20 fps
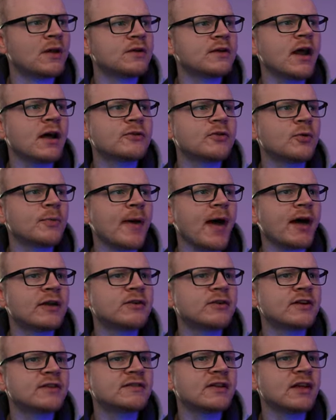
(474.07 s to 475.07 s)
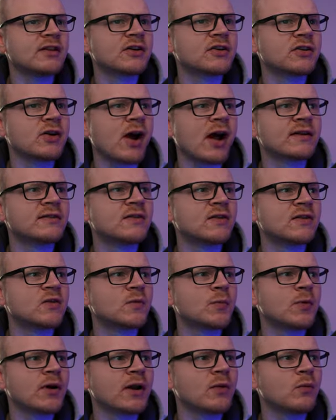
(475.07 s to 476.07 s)
Not too bad. You can see the horizon's
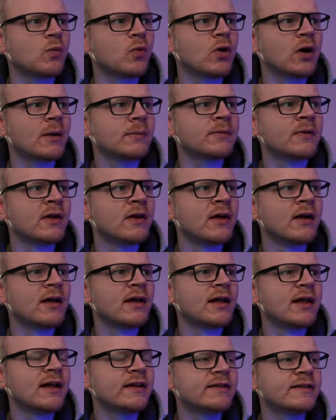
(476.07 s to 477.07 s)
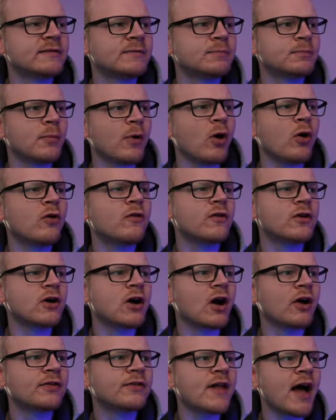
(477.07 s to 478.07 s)
pretty warped. It's
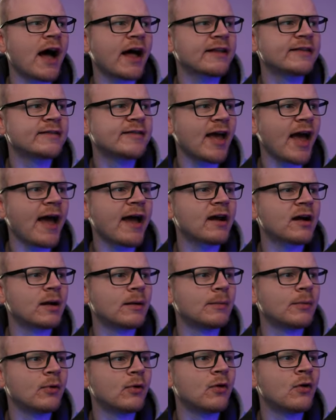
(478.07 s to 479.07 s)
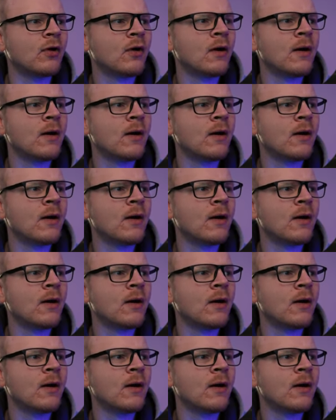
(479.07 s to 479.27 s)
overall not terrible.